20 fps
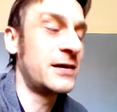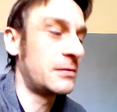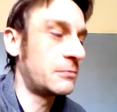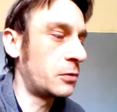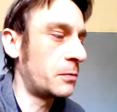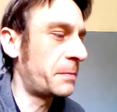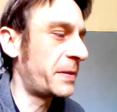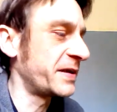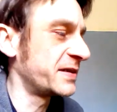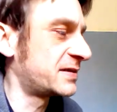
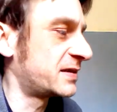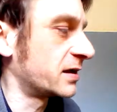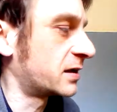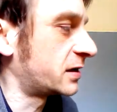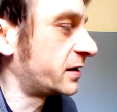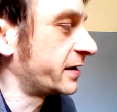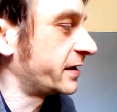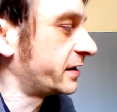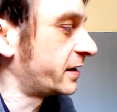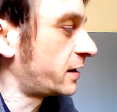But
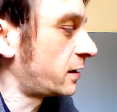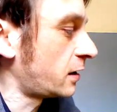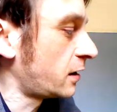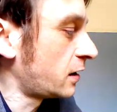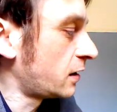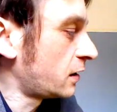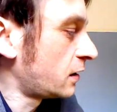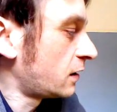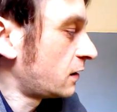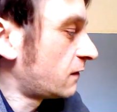basically,
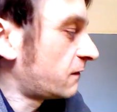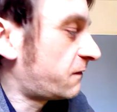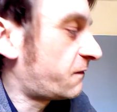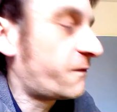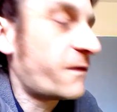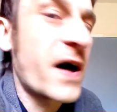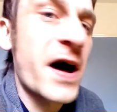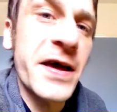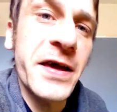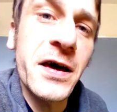
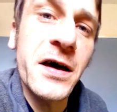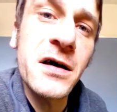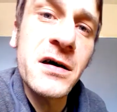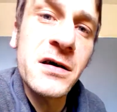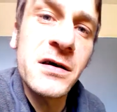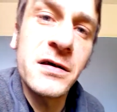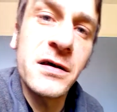fire,